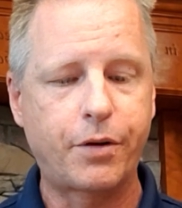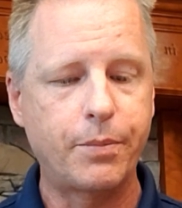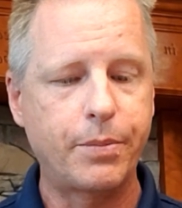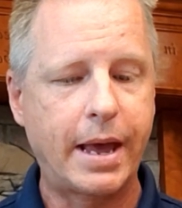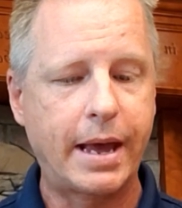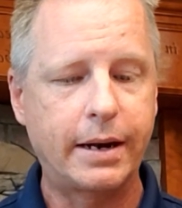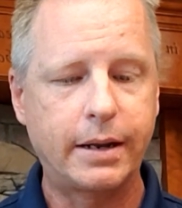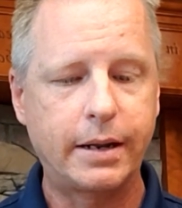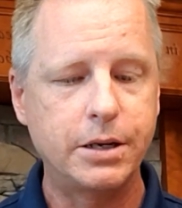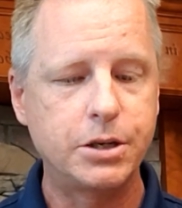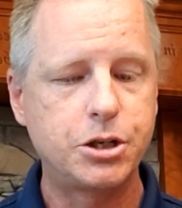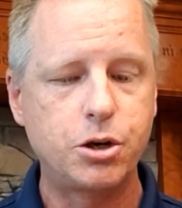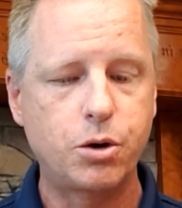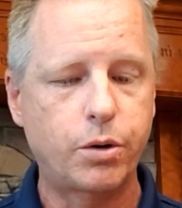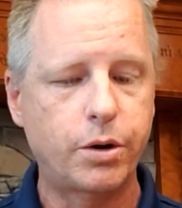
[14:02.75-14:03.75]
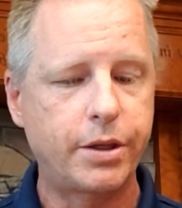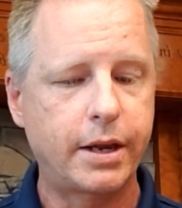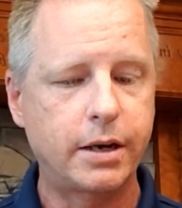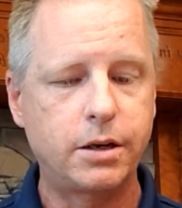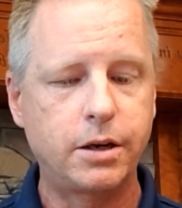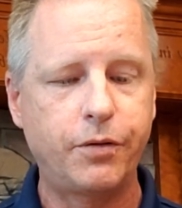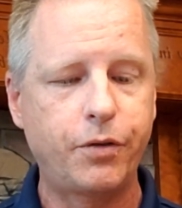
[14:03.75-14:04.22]
from that issue or
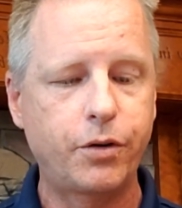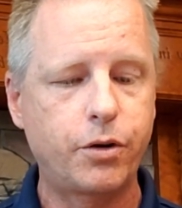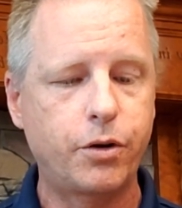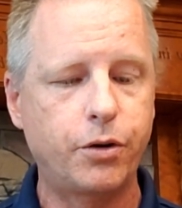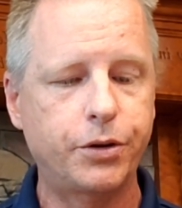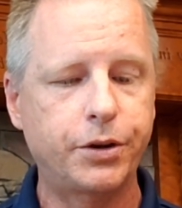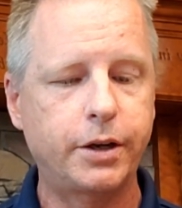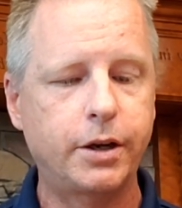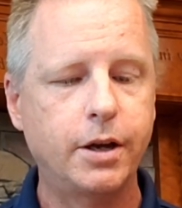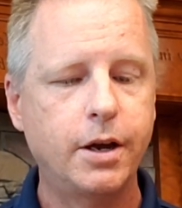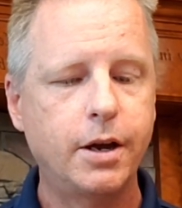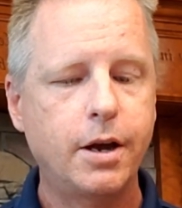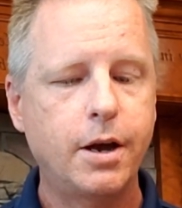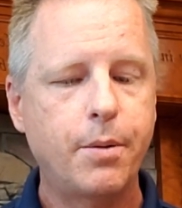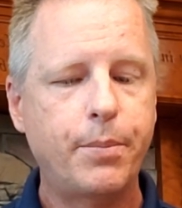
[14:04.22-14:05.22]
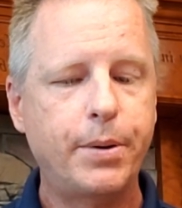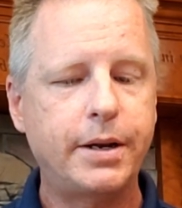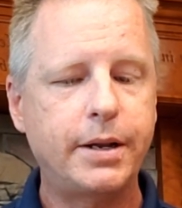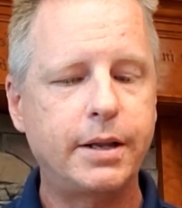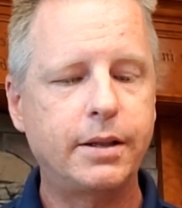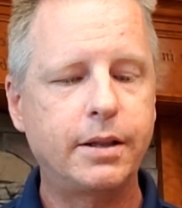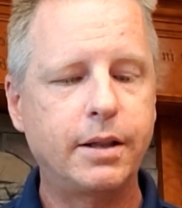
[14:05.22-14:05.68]
that difficulty,
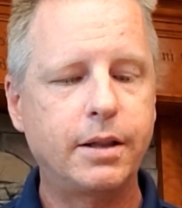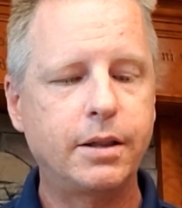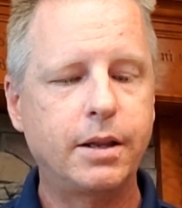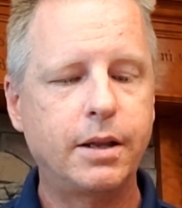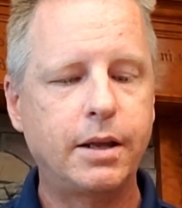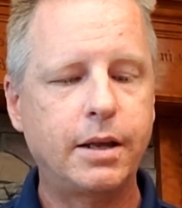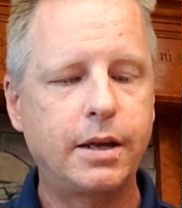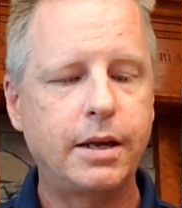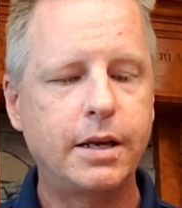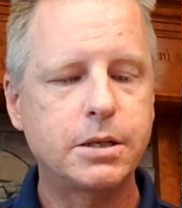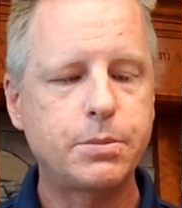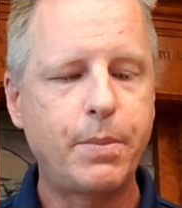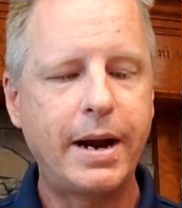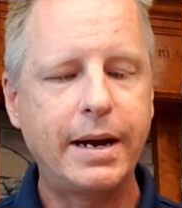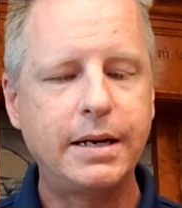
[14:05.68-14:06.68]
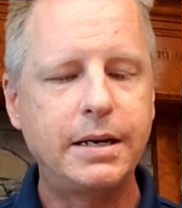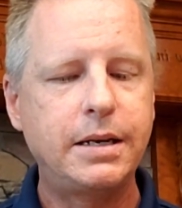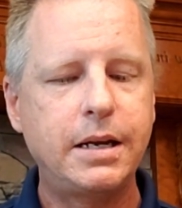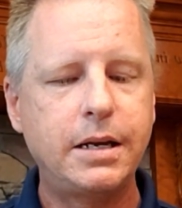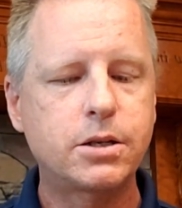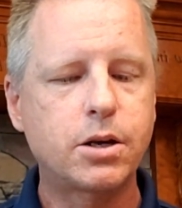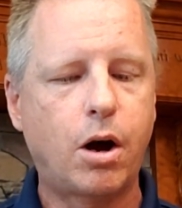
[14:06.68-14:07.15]
but his mighty
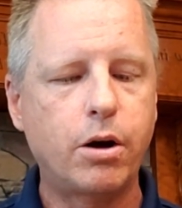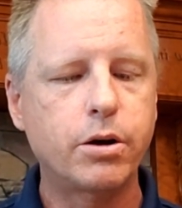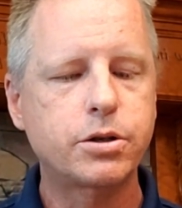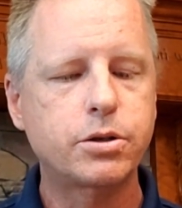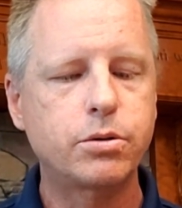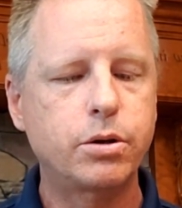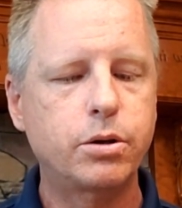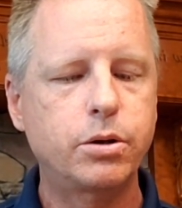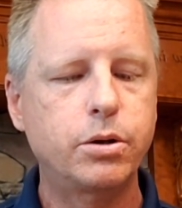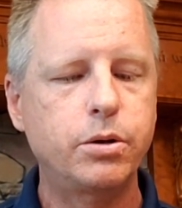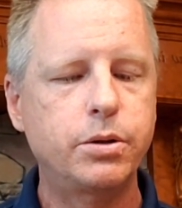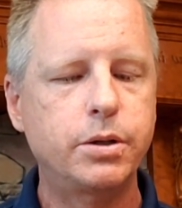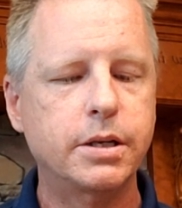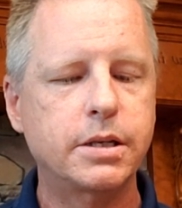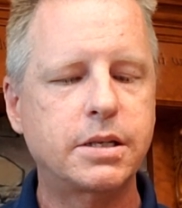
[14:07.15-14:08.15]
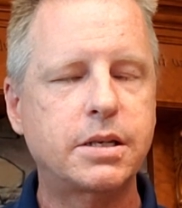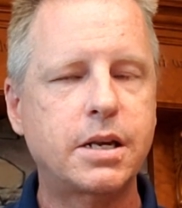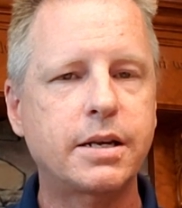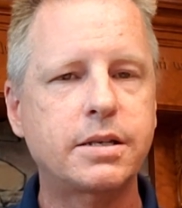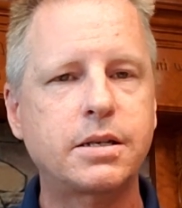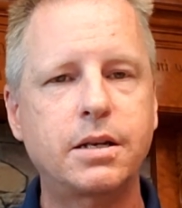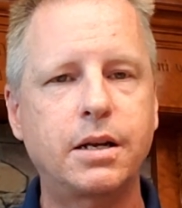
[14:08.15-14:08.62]
deeds also include the
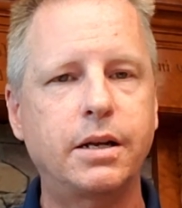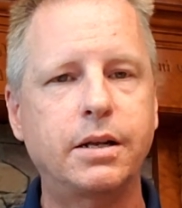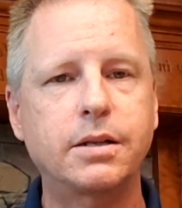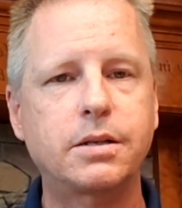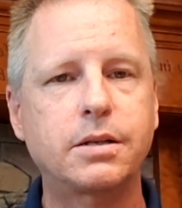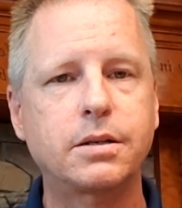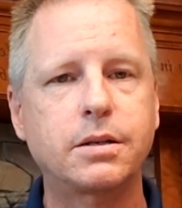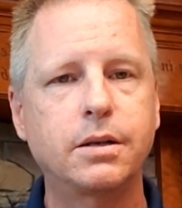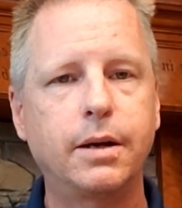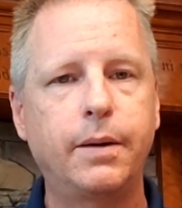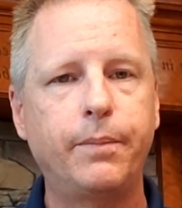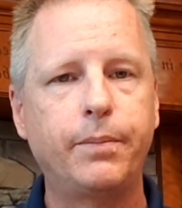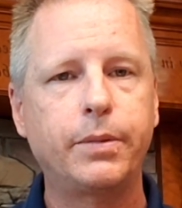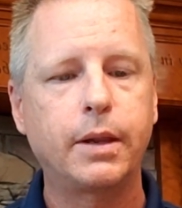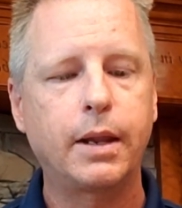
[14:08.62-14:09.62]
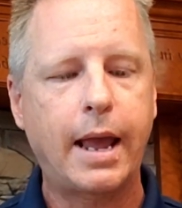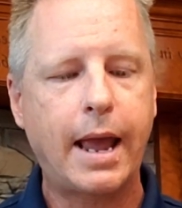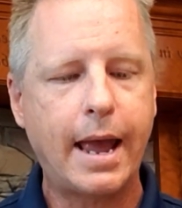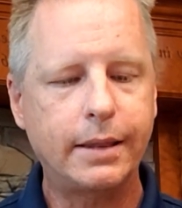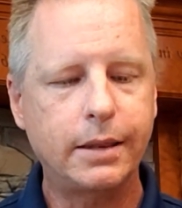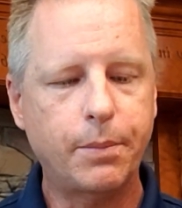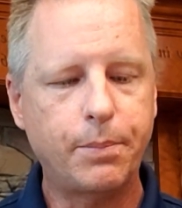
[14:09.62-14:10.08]
sustenance
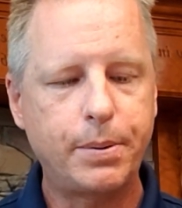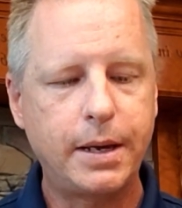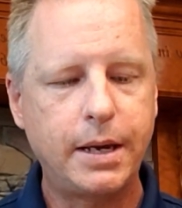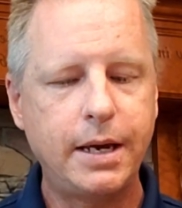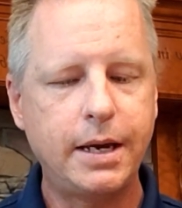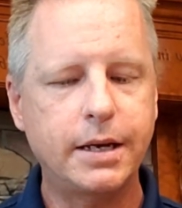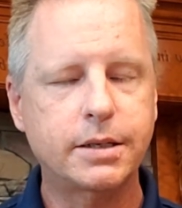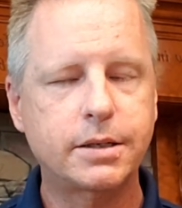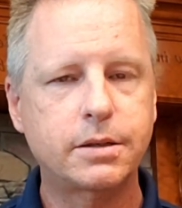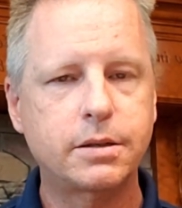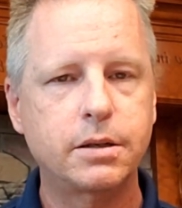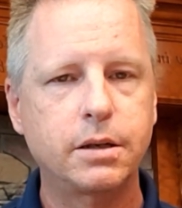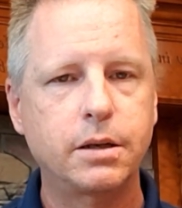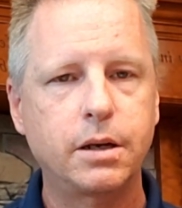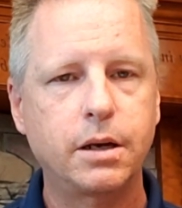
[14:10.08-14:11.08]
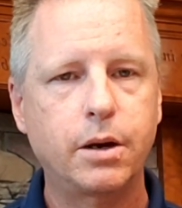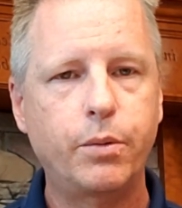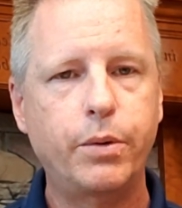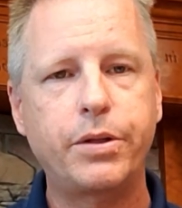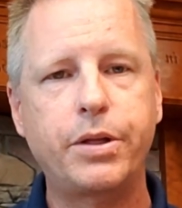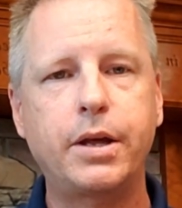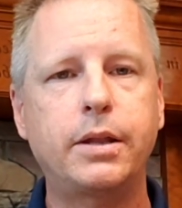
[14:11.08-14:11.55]
and the peace
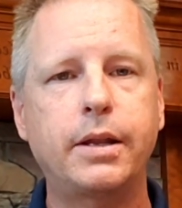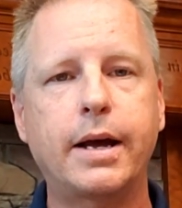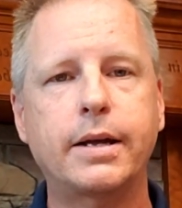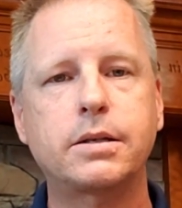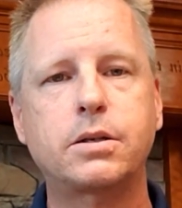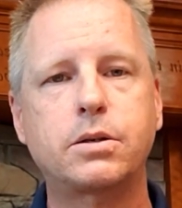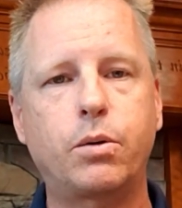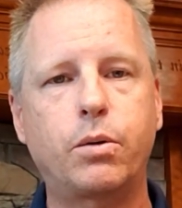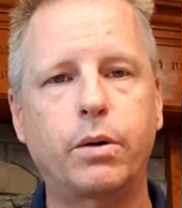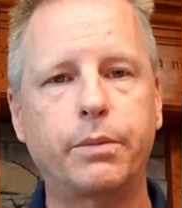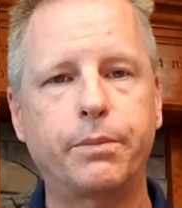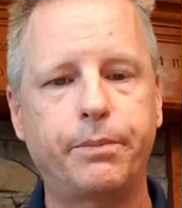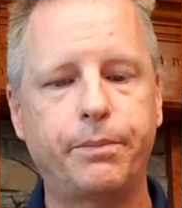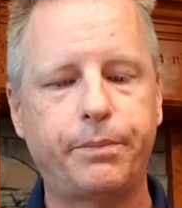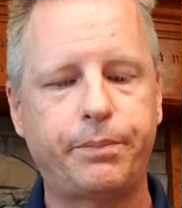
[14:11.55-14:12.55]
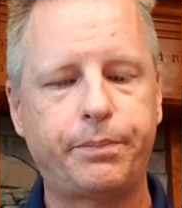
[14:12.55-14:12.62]
within that storm.